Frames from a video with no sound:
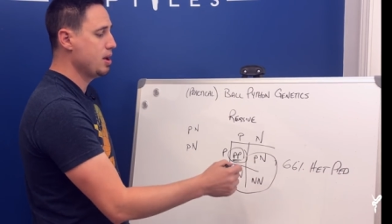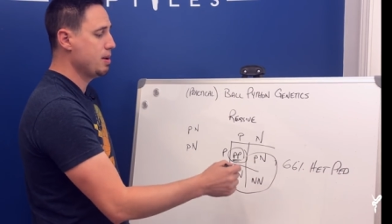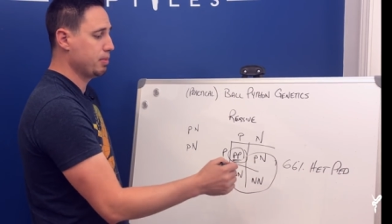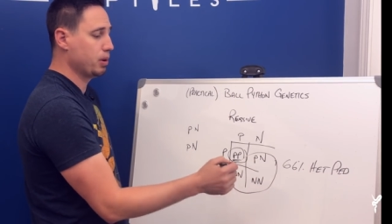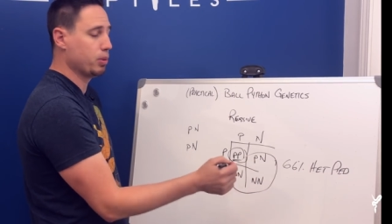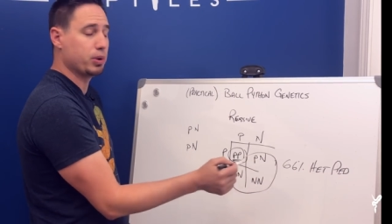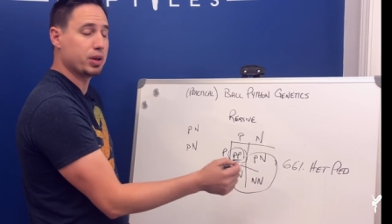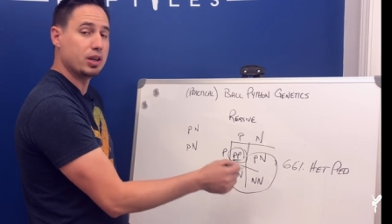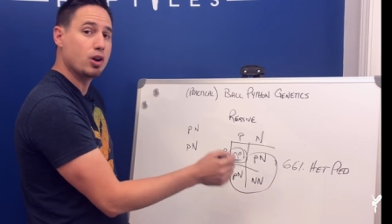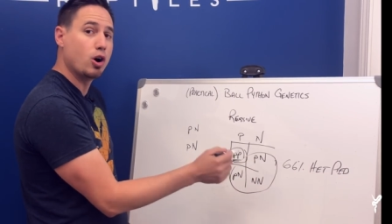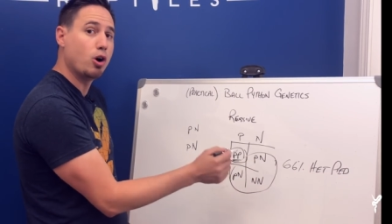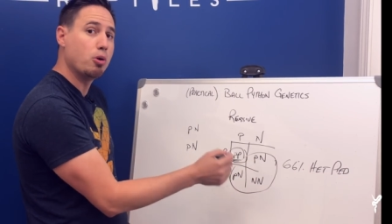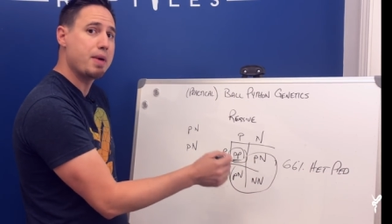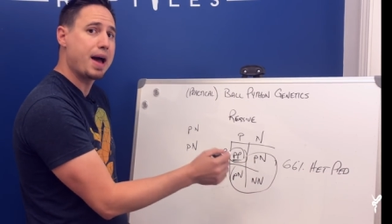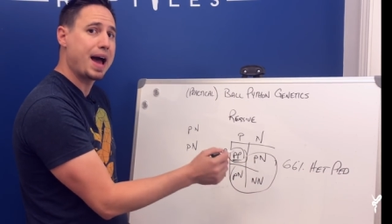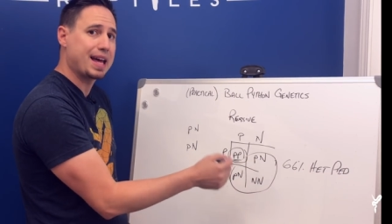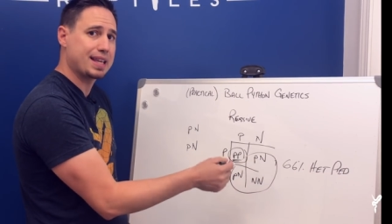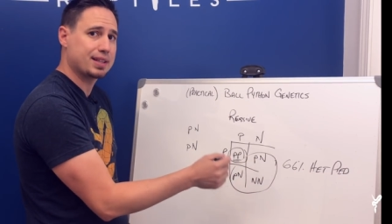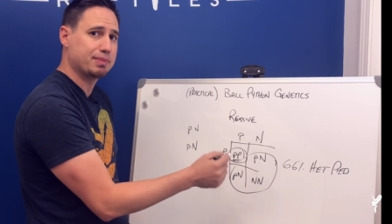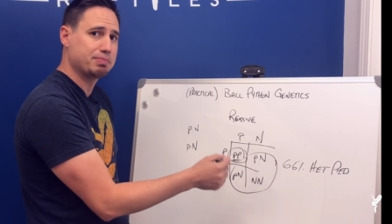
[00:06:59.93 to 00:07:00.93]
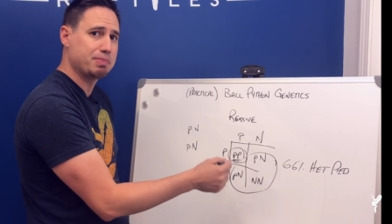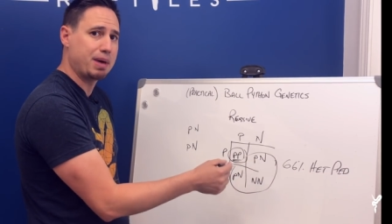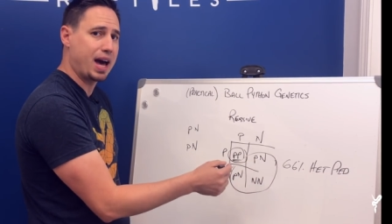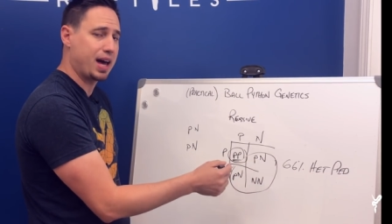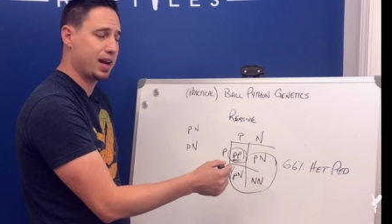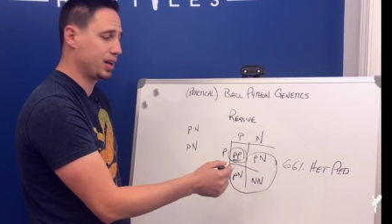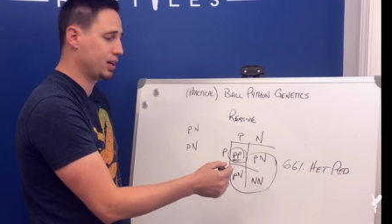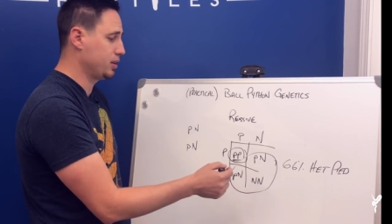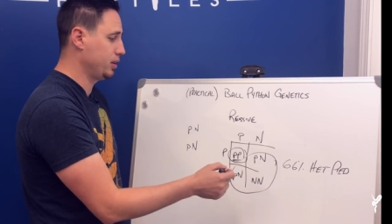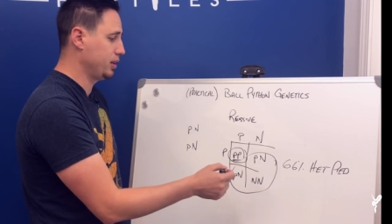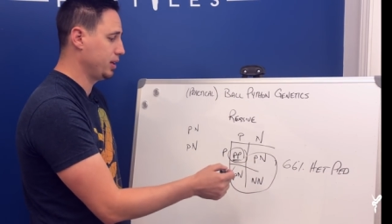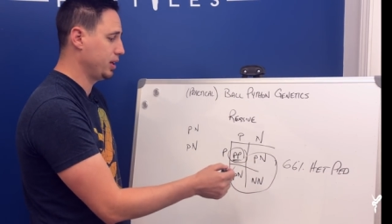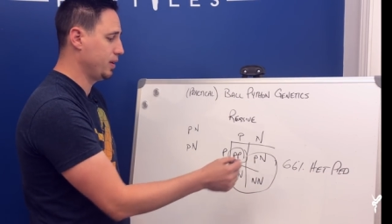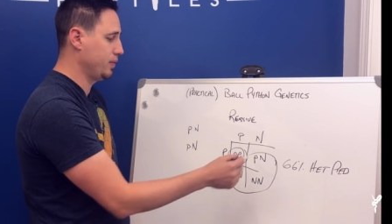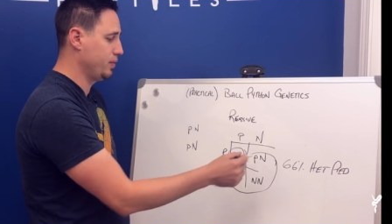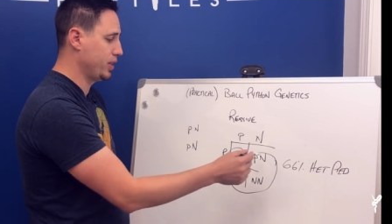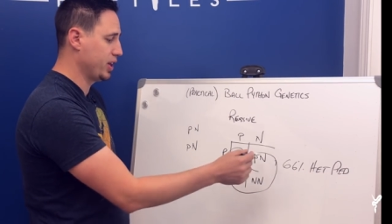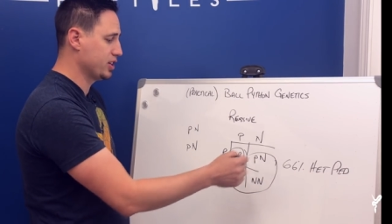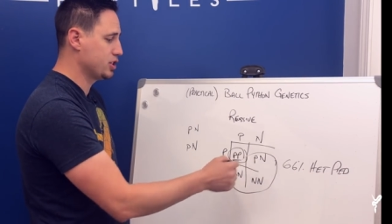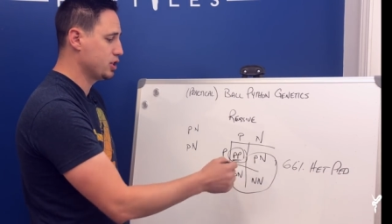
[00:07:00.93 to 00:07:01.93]
but we know mathematically
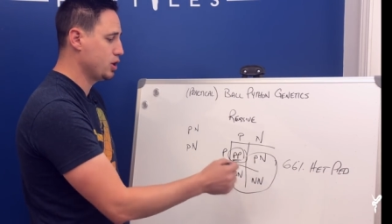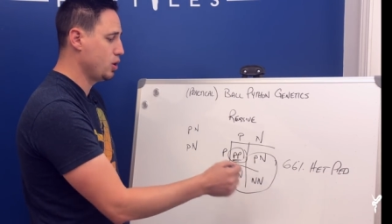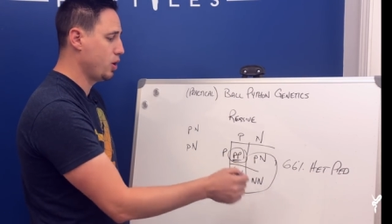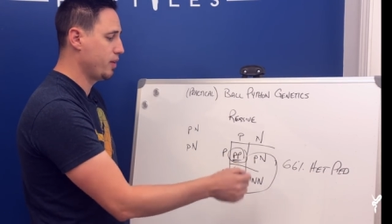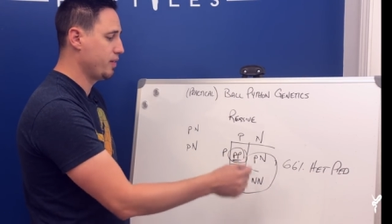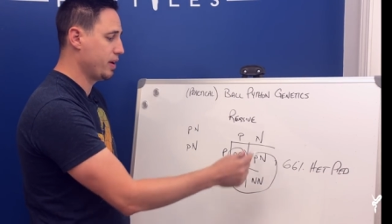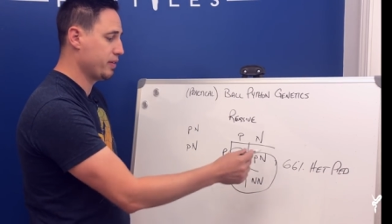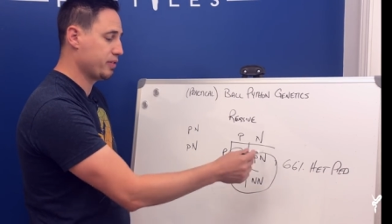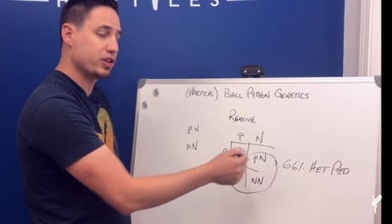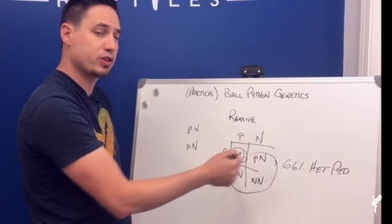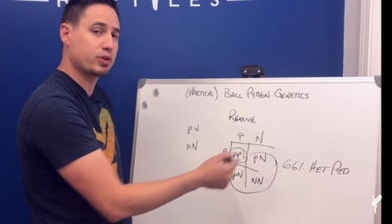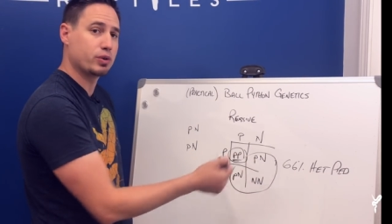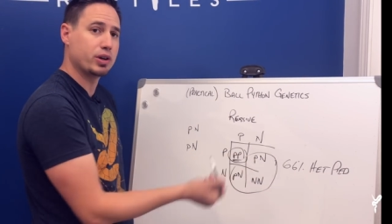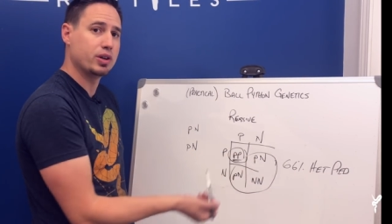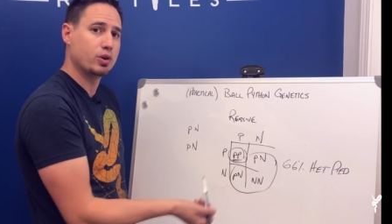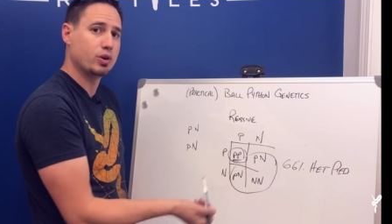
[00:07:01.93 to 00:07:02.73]
that two out of every three